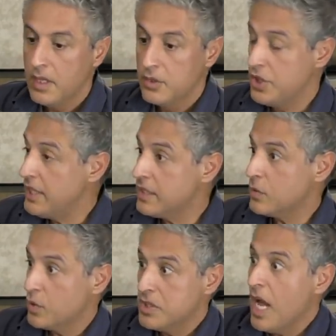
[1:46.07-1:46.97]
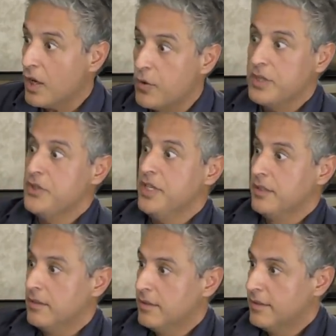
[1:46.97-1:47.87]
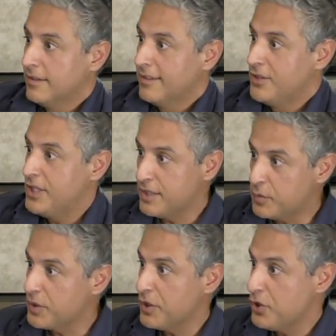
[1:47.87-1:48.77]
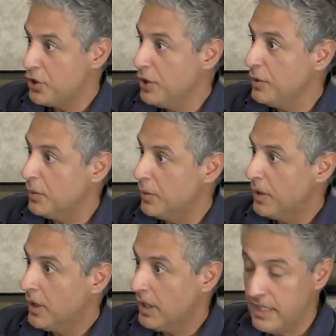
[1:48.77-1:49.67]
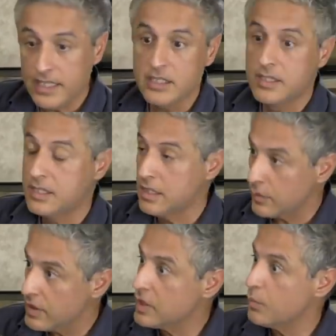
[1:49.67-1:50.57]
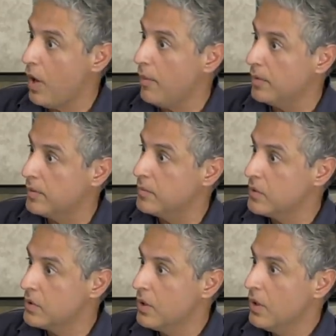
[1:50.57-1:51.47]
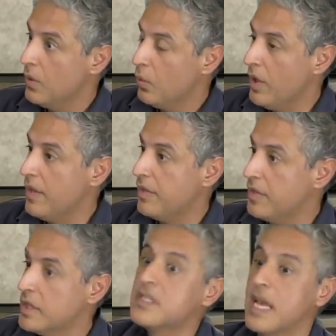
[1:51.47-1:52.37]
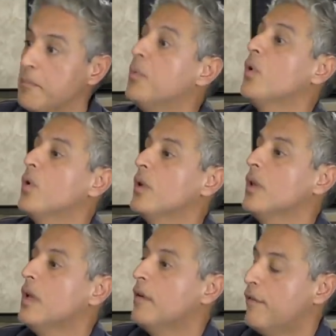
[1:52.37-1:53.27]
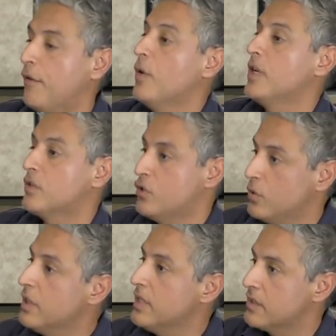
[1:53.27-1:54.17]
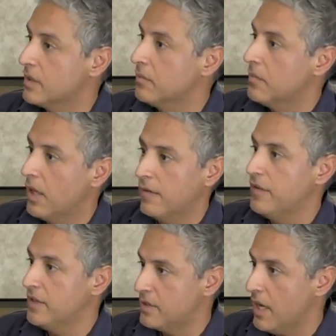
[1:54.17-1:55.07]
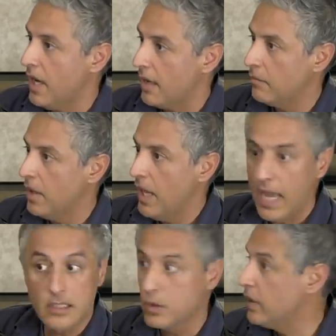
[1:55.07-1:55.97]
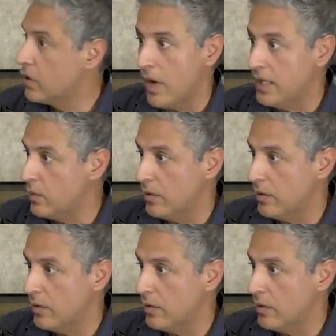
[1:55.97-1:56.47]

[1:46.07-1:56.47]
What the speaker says: Jesus was not Christian. Jesus was a Jew. He had serious problems with the temple-focused Judaism of his time, and so he tried to